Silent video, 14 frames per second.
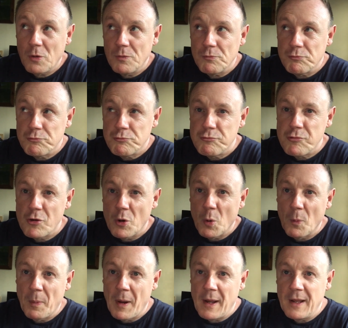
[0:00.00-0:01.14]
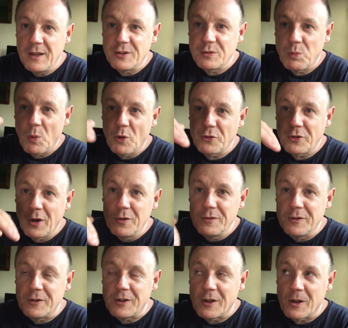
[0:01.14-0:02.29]
real peace wash
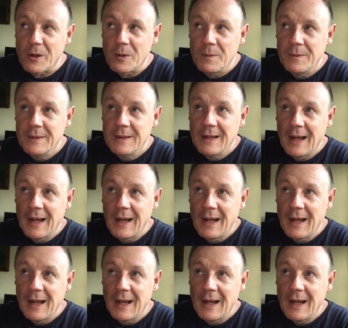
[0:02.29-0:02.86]
over you,